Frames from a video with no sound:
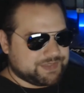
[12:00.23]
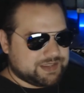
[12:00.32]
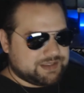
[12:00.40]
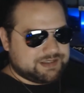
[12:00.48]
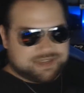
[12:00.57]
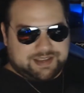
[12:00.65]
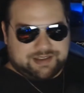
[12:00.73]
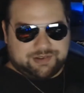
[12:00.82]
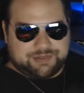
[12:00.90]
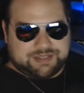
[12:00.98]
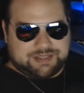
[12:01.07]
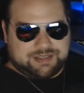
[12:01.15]
Now
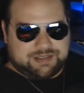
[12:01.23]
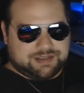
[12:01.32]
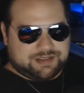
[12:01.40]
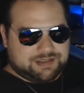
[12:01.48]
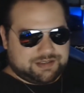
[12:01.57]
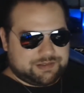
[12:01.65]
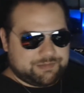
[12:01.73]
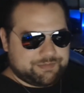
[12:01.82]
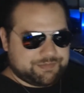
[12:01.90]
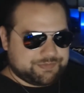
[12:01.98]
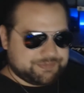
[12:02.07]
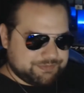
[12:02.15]
the
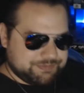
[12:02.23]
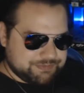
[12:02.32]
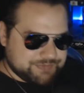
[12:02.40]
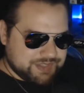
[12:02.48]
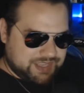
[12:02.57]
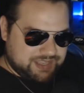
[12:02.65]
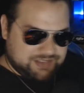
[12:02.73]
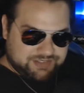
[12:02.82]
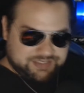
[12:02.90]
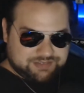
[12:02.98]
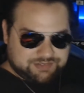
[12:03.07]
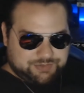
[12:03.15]

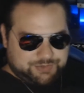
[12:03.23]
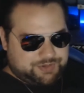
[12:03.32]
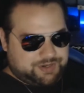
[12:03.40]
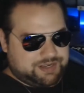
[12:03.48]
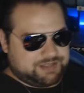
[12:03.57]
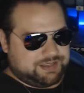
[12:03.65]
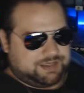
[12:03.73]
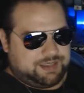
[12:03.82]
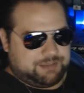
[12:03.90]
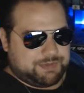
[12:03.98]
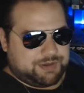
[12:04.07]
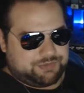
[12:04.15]
Alien Loot Crate that
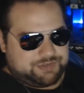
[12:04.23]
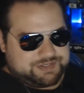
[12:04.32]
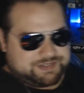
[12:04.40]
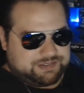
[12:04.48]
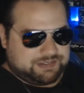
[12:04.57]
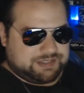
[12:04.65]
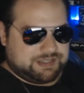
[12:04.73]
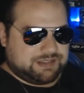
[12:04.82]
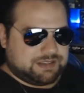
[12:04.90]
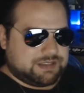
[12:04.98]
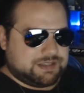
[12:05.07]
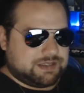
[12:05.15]
came out recently,
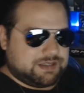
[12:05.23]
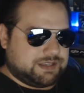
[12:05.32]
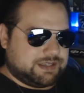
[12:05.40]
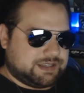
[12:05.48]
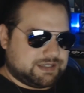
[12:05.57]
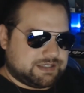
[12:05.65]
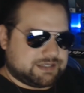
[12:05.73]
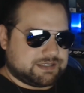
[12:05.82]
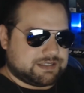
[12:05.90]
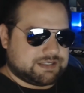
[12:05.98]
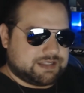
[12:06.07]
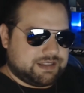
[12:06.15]

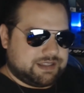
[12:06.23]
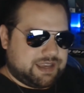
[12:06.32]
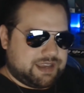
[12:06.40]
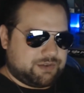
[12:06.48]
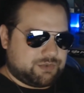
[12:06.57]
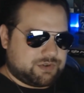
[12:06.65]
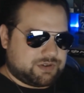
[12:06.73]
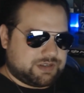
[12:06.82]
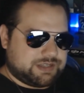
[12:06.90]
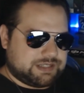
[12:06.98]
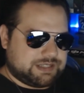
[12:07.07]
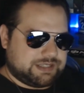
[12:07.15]
that
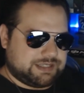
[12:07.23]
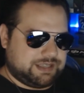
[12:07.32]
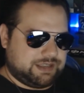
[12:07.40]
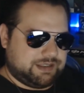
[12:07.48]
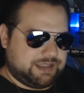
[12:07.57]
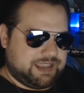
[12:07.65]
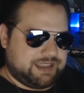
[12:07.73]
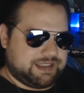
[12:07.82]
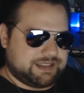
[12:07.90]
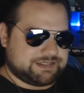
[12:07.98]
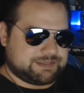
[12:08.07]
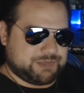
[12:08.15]
one
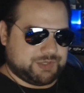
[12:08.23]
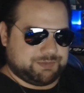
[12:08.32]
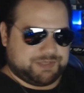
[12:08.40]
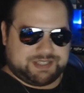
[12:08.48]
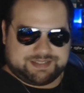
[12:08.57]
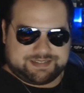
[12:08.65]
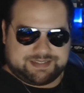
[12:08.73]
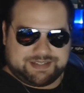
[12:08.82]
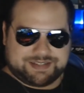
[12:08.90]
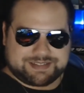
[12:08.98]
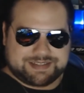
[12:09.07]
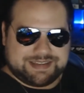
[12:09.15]
had some duplicates in
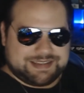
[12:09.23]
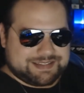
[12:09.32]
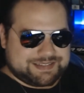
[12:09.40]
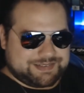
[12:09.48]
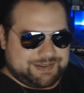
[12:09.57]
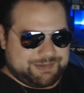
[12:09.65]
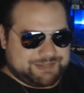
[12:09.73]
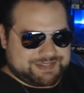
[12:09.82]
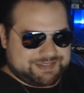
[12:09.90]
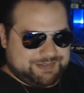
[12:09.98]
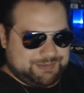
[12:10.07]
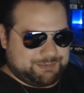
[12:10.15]
theirs, so I
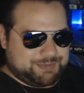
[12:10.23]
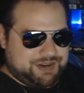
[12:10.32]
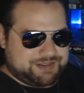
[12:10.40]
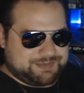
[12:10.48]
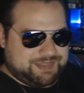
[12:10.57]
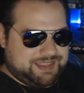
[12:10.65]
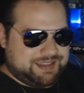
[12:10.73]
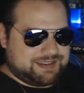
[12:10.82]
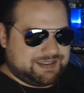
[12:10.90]
wasn't too impressed with that.